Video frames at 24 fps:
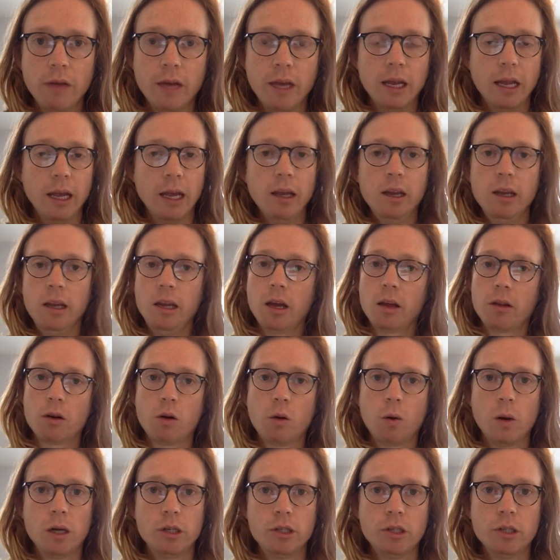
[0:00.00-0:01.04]
and any other
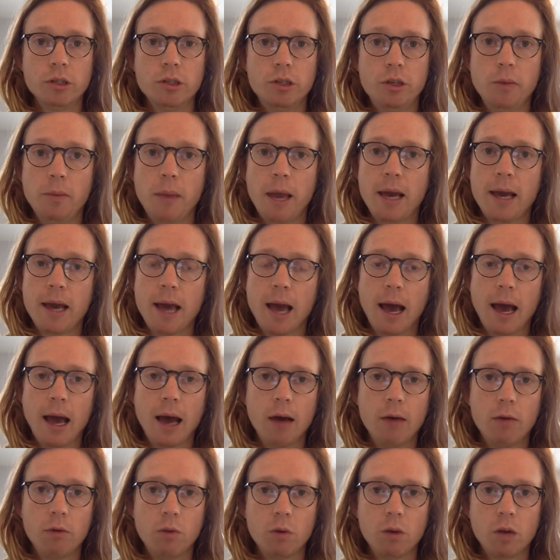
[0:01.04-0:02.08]
questions you may
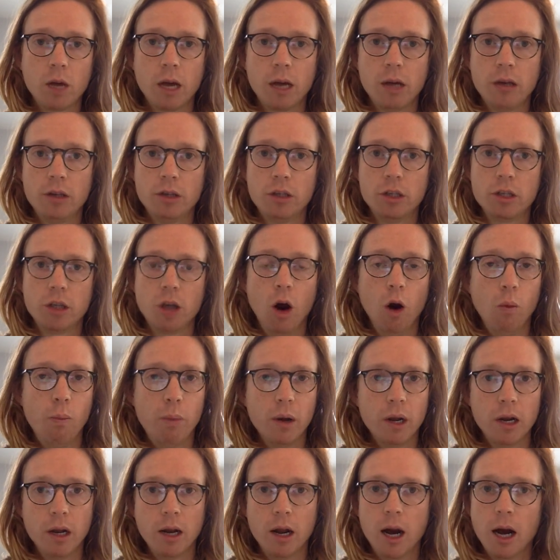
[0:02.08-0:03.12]
have, we'll kind of just
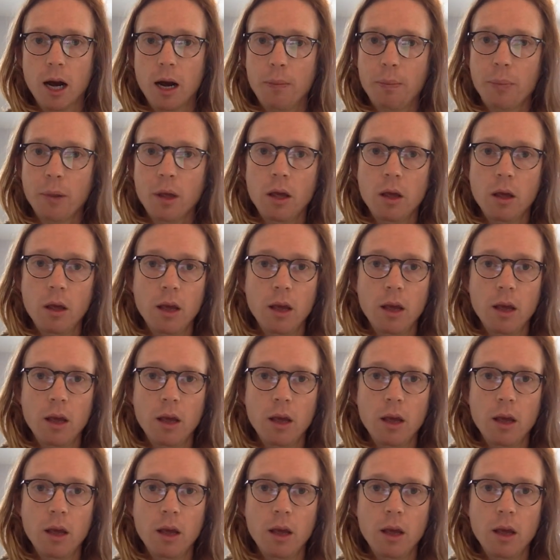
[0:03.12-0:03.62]
open it up.